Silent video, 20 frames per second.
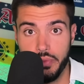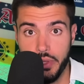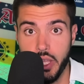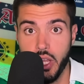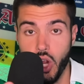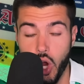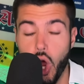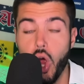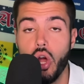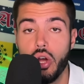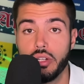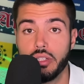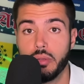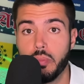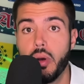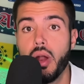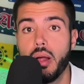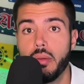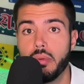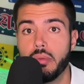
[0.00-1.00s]
They are the
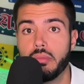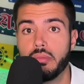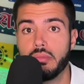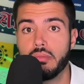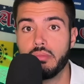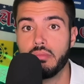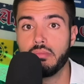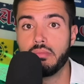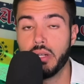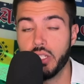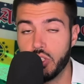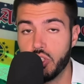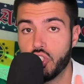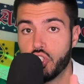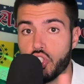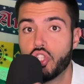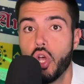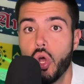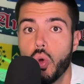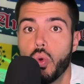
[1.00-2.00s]
problem, but
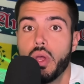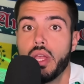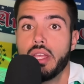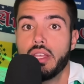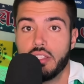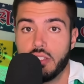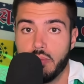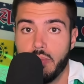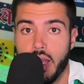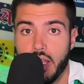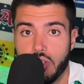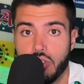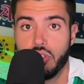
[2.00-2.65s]
so is Matt